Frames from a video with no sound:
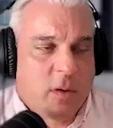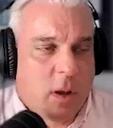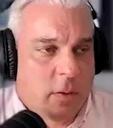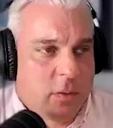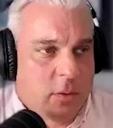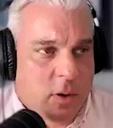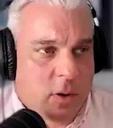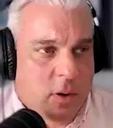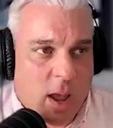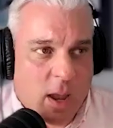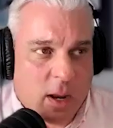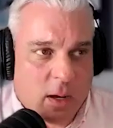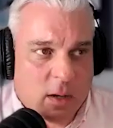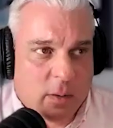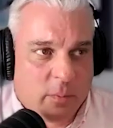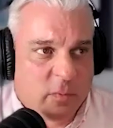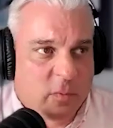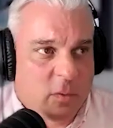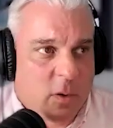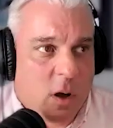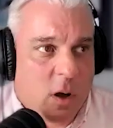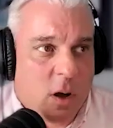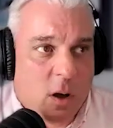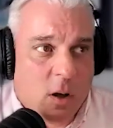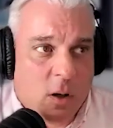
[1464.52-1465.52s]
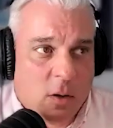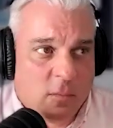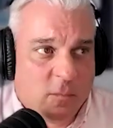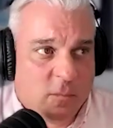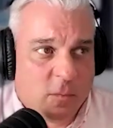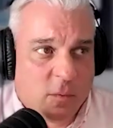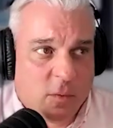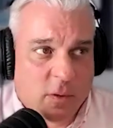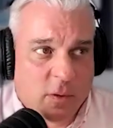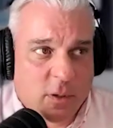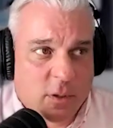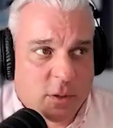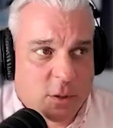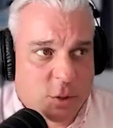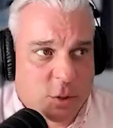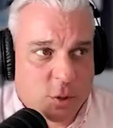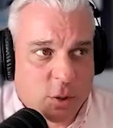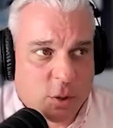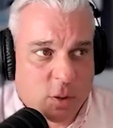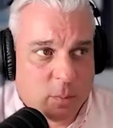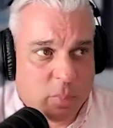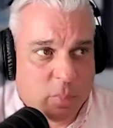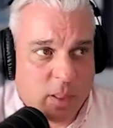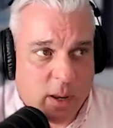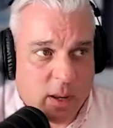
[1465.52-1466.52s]
there's other items. All fully
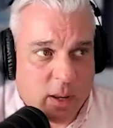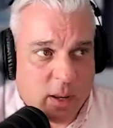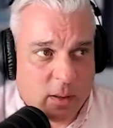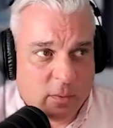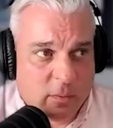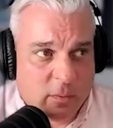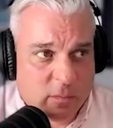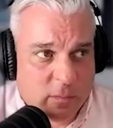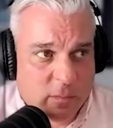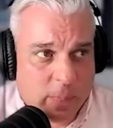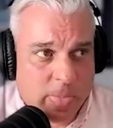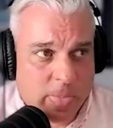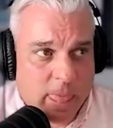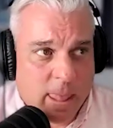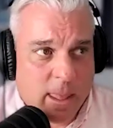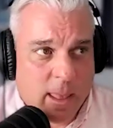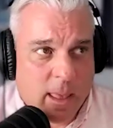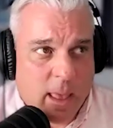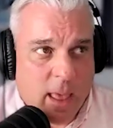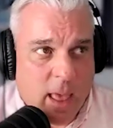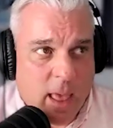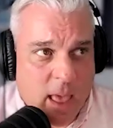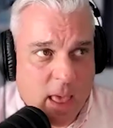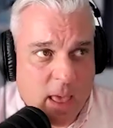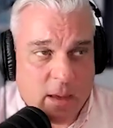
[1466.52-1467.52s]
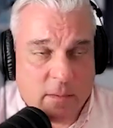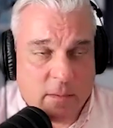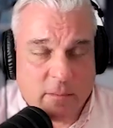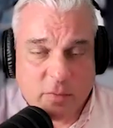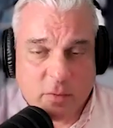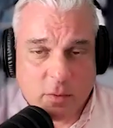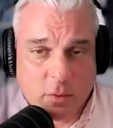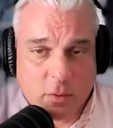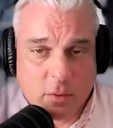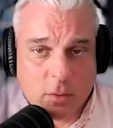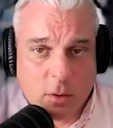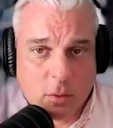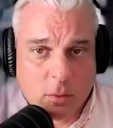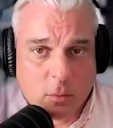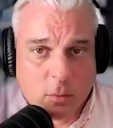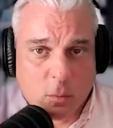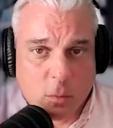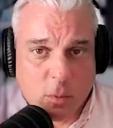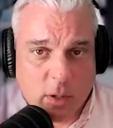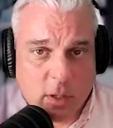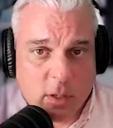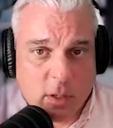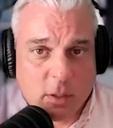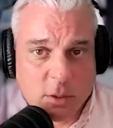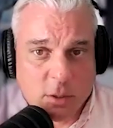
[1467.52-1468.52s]
insured plans have their own
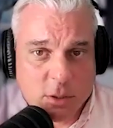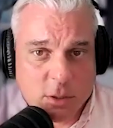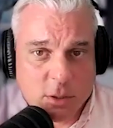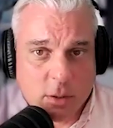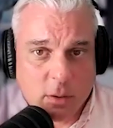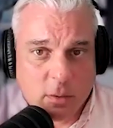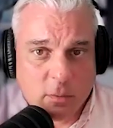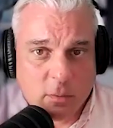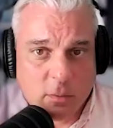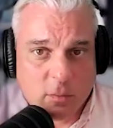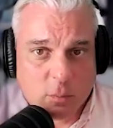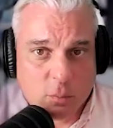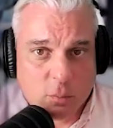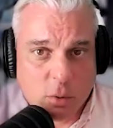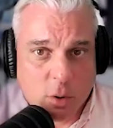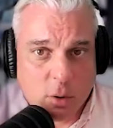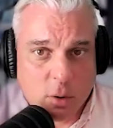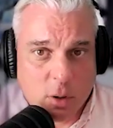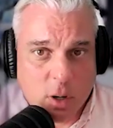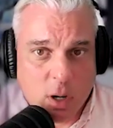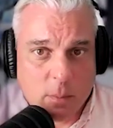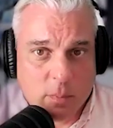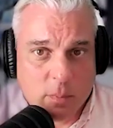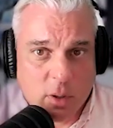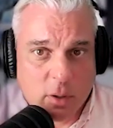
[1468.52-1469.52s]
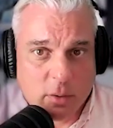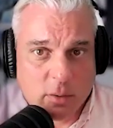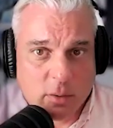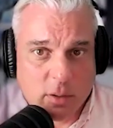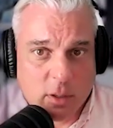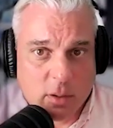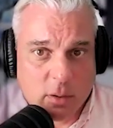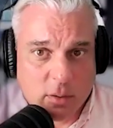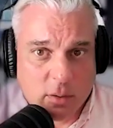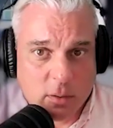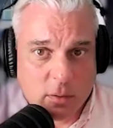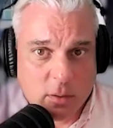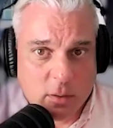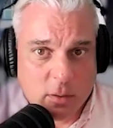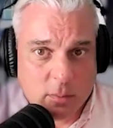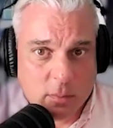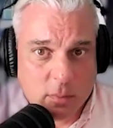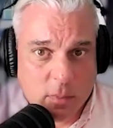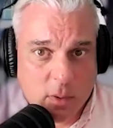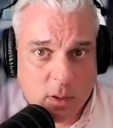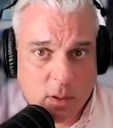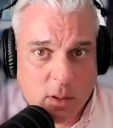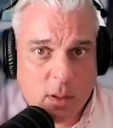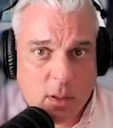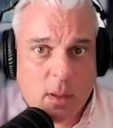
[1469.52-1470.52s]
reinsurance program built into
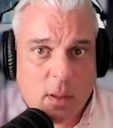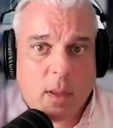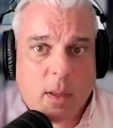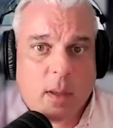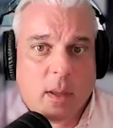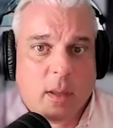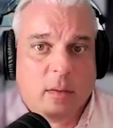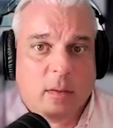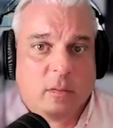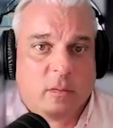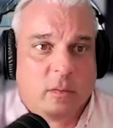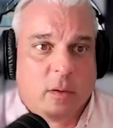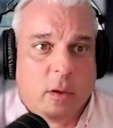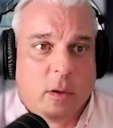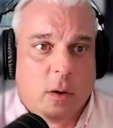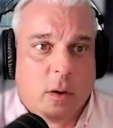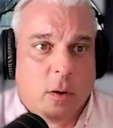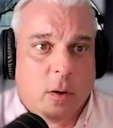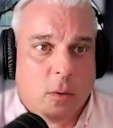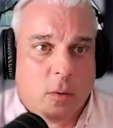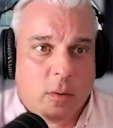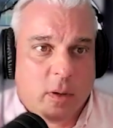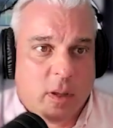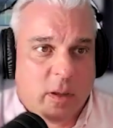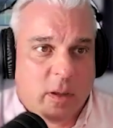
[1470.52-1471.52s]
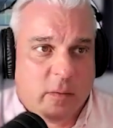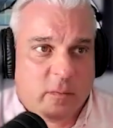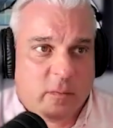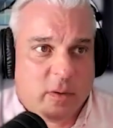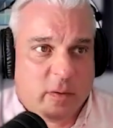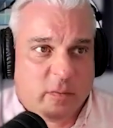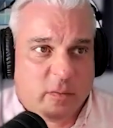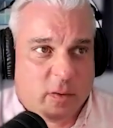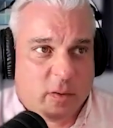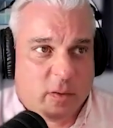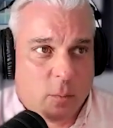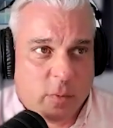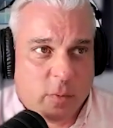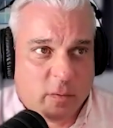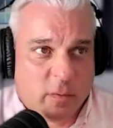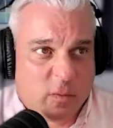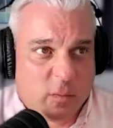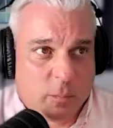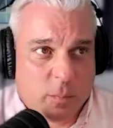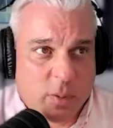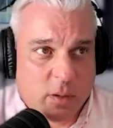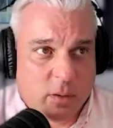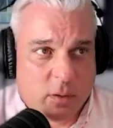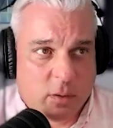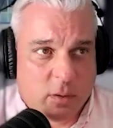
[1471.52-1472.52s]
them. And so even if someone
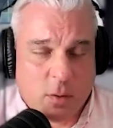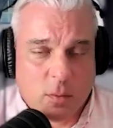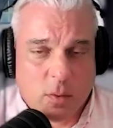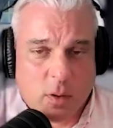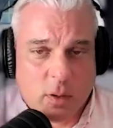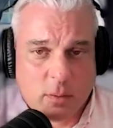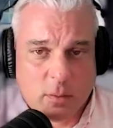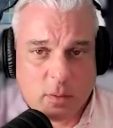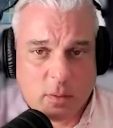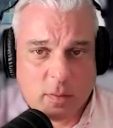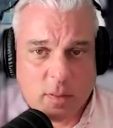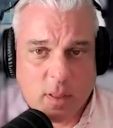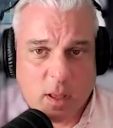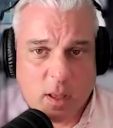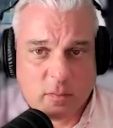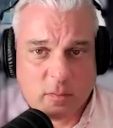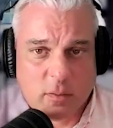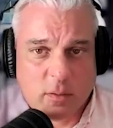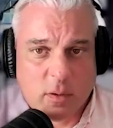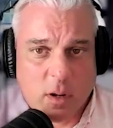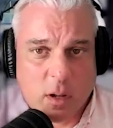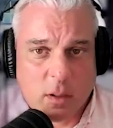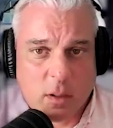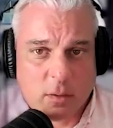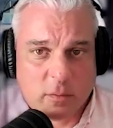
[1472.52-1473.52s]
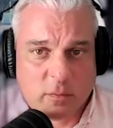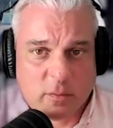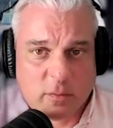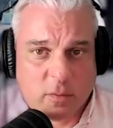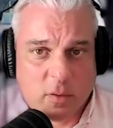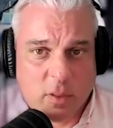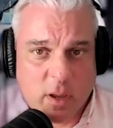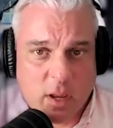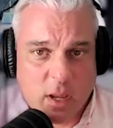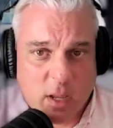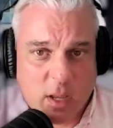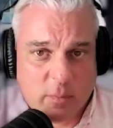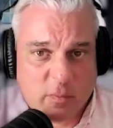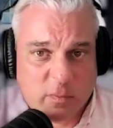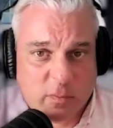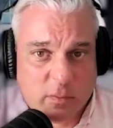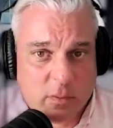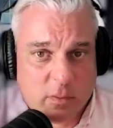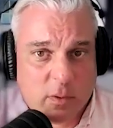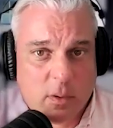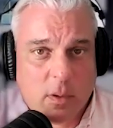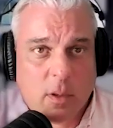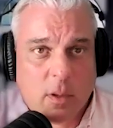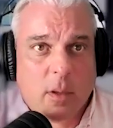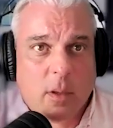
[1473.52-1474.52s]
spent $200,000 of
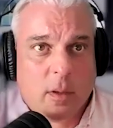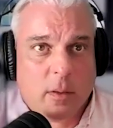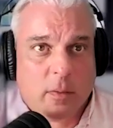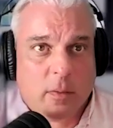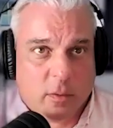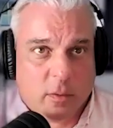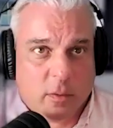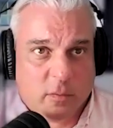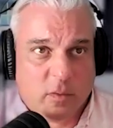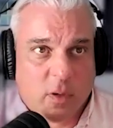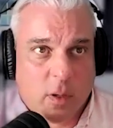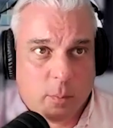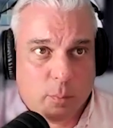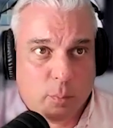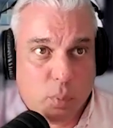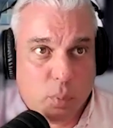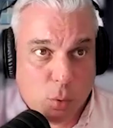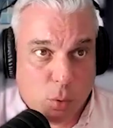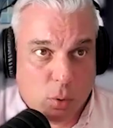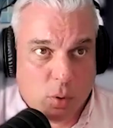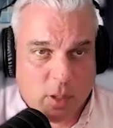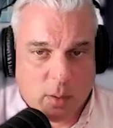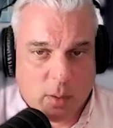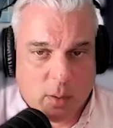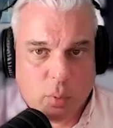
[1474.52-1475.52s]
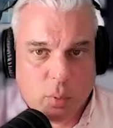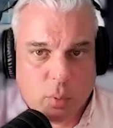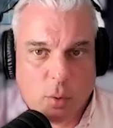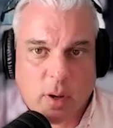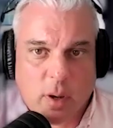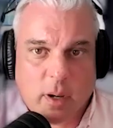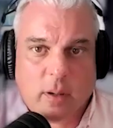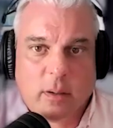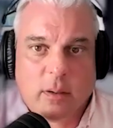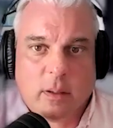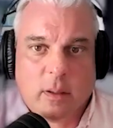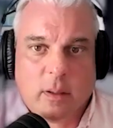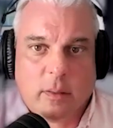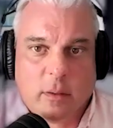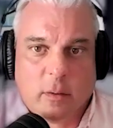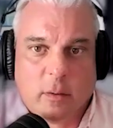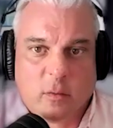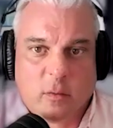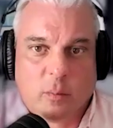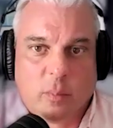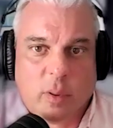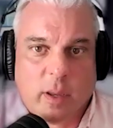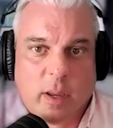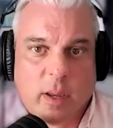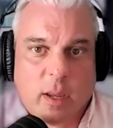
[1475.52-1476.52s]
claims, there's a pooling point in
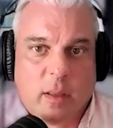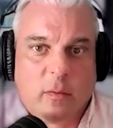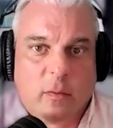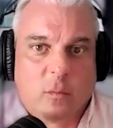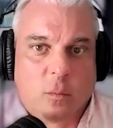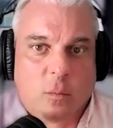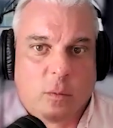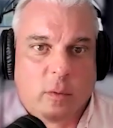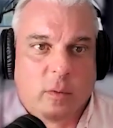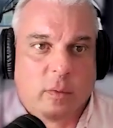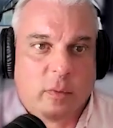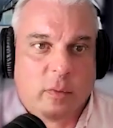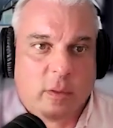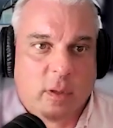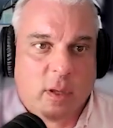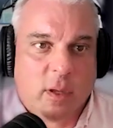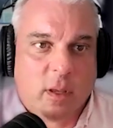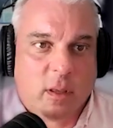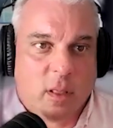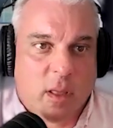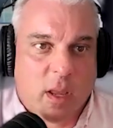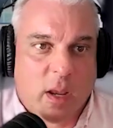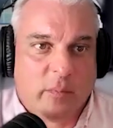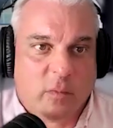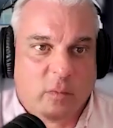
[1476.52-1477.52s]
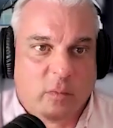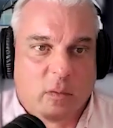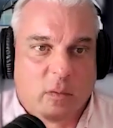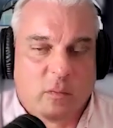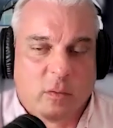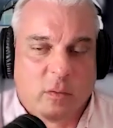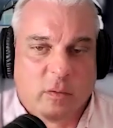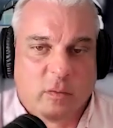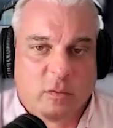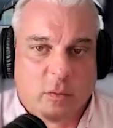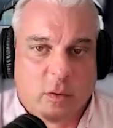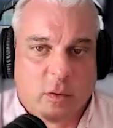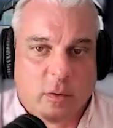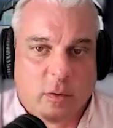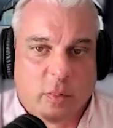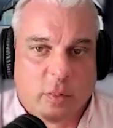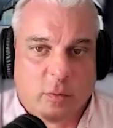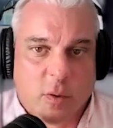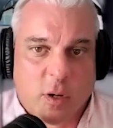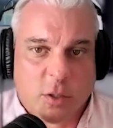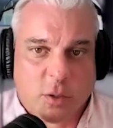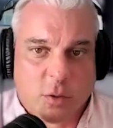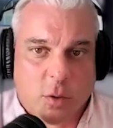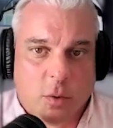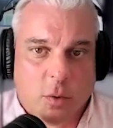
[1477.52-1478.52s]
those plans where the claims over a certain
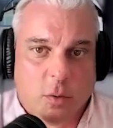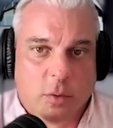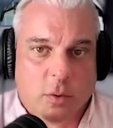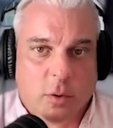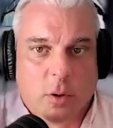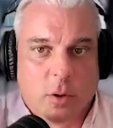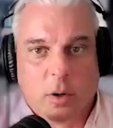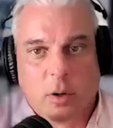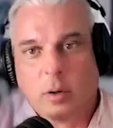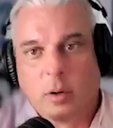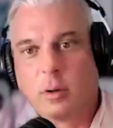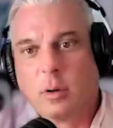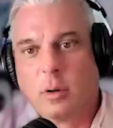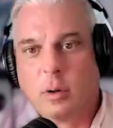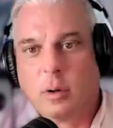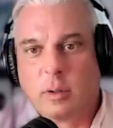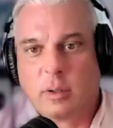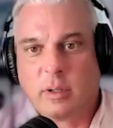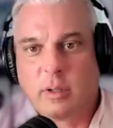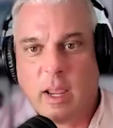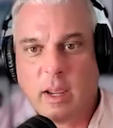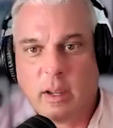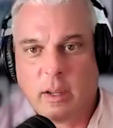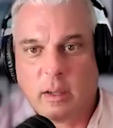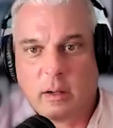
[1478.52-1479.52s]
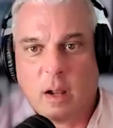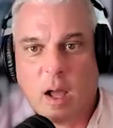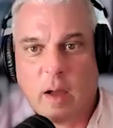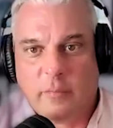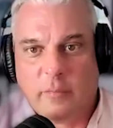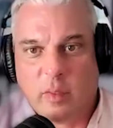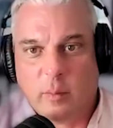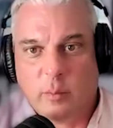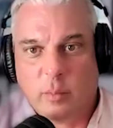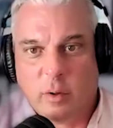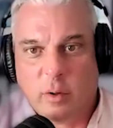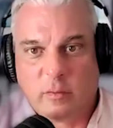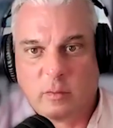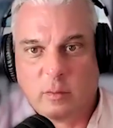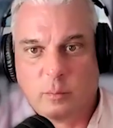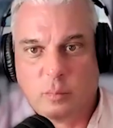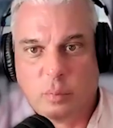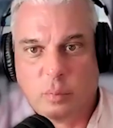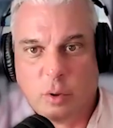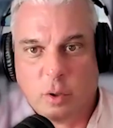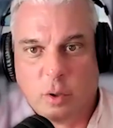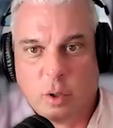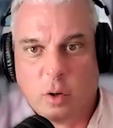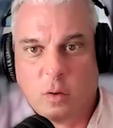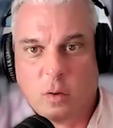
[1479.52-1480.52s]
threshold are taken off the books
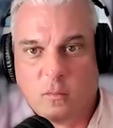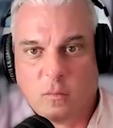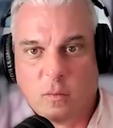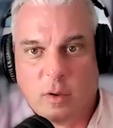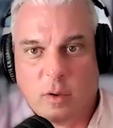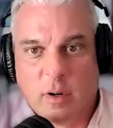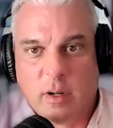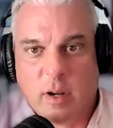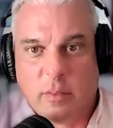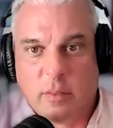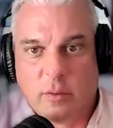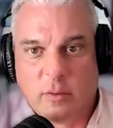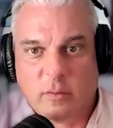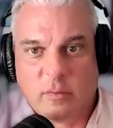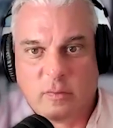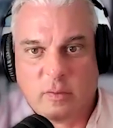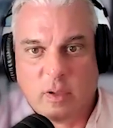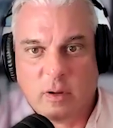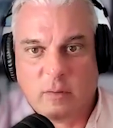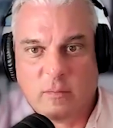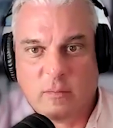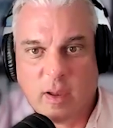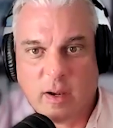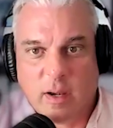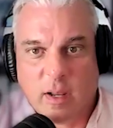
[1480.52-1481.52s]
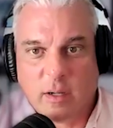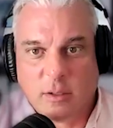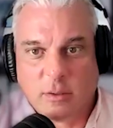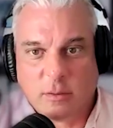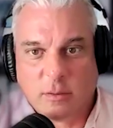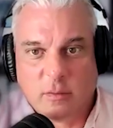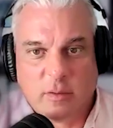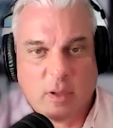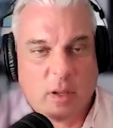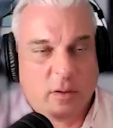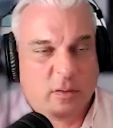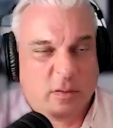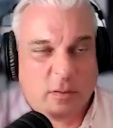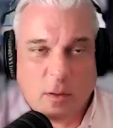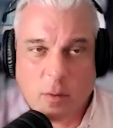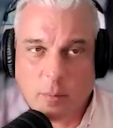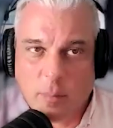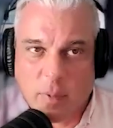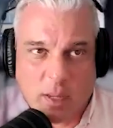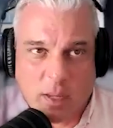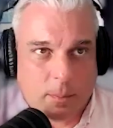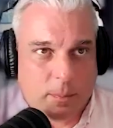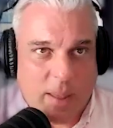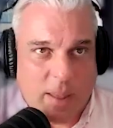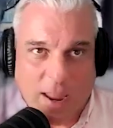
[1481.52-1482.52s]
and put over on another set of financials. Now, it's still
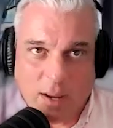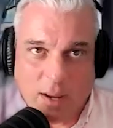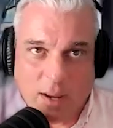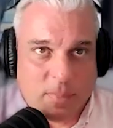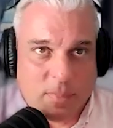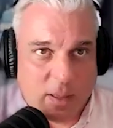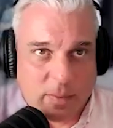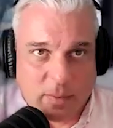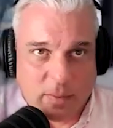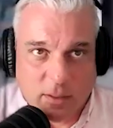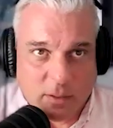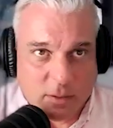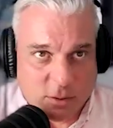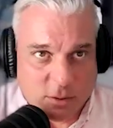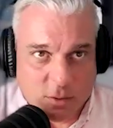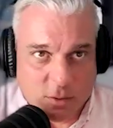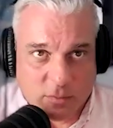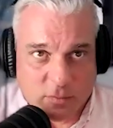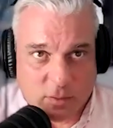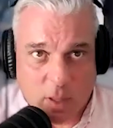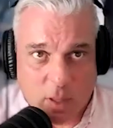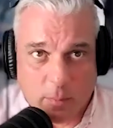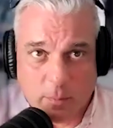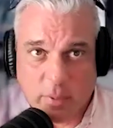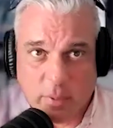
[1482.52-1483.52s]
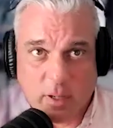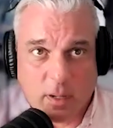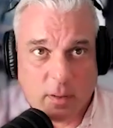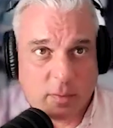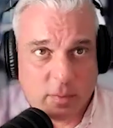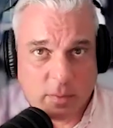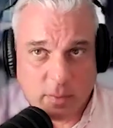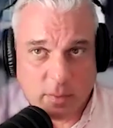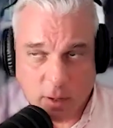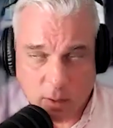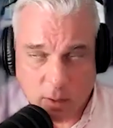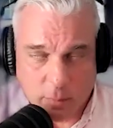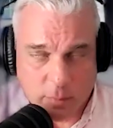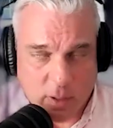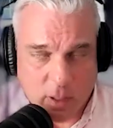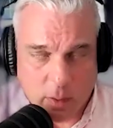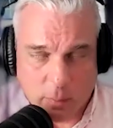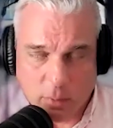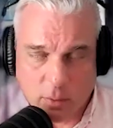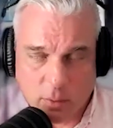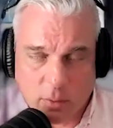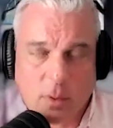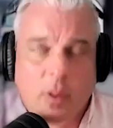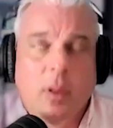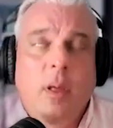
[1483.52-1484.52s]
being paid by the insurance company of their
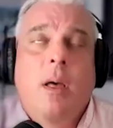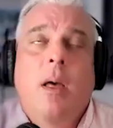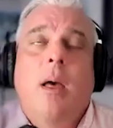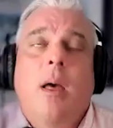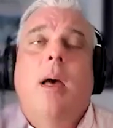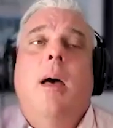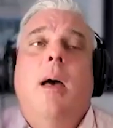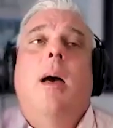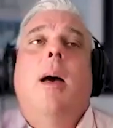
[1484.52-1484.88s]
people.